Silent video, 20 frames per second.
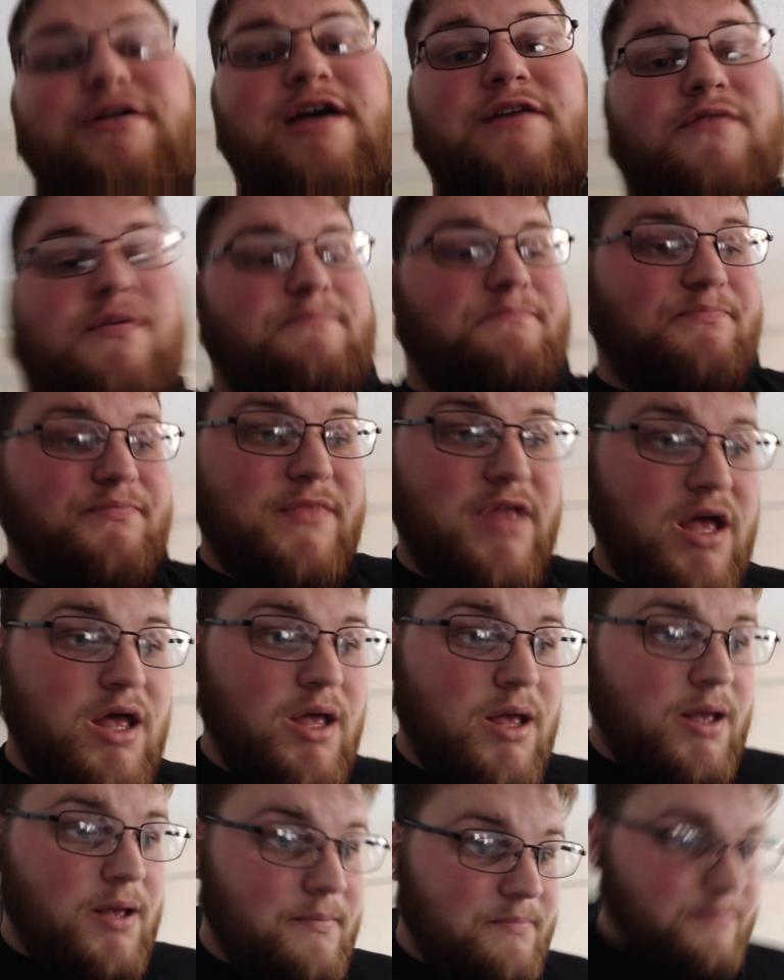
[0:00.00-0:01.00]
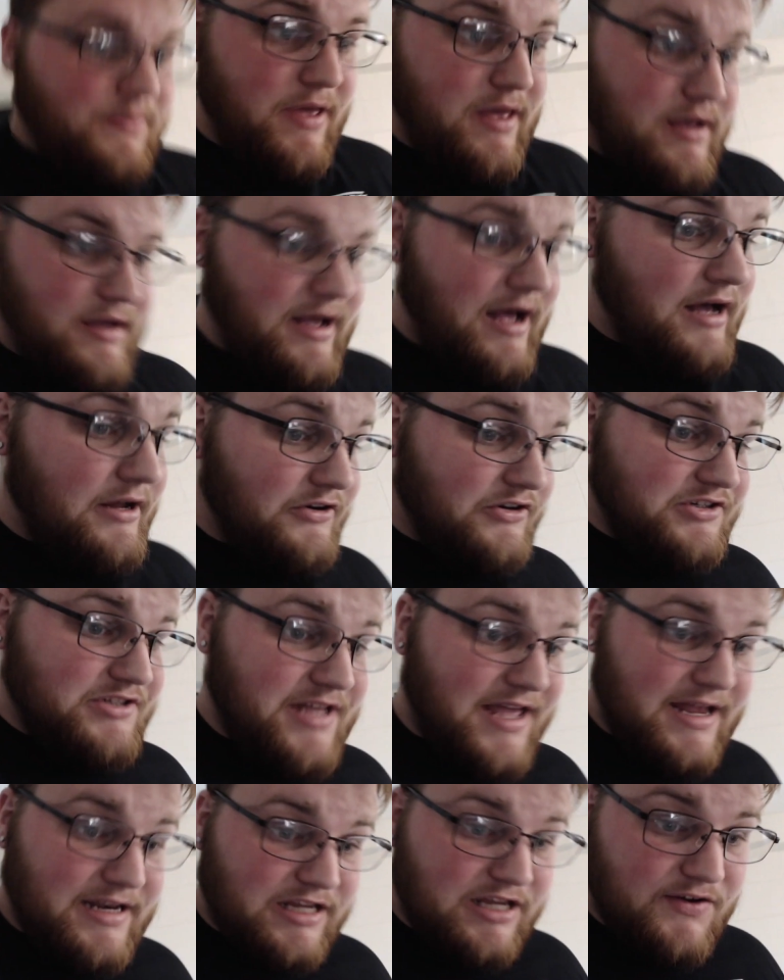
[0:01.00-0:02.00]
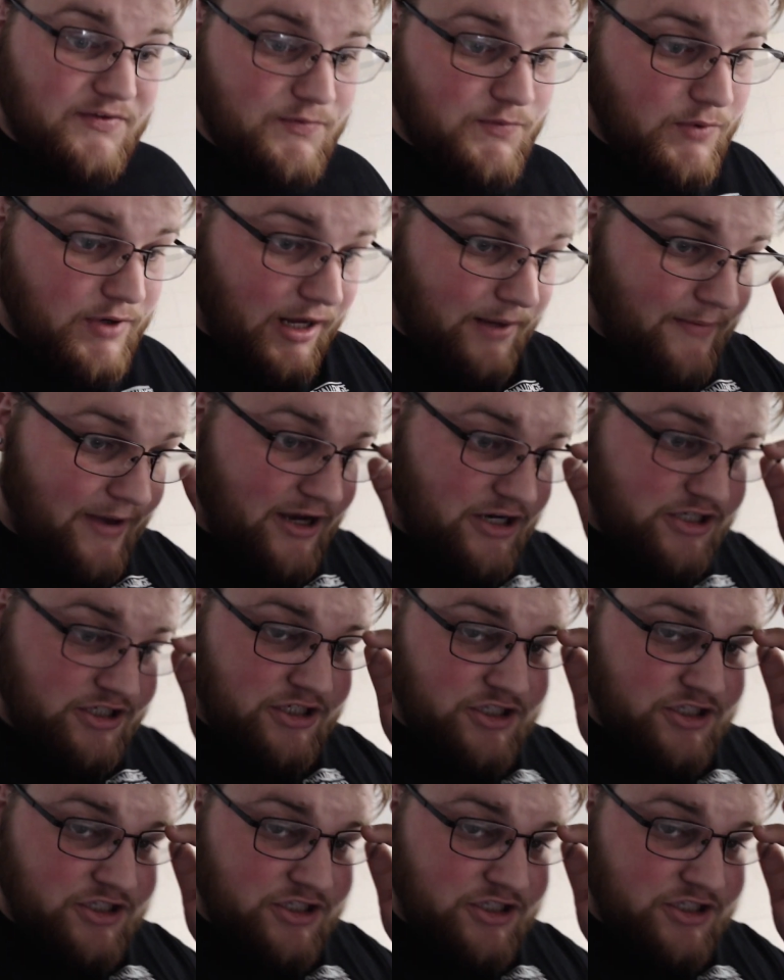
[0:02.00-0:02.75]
have a big understanding of what I'm actually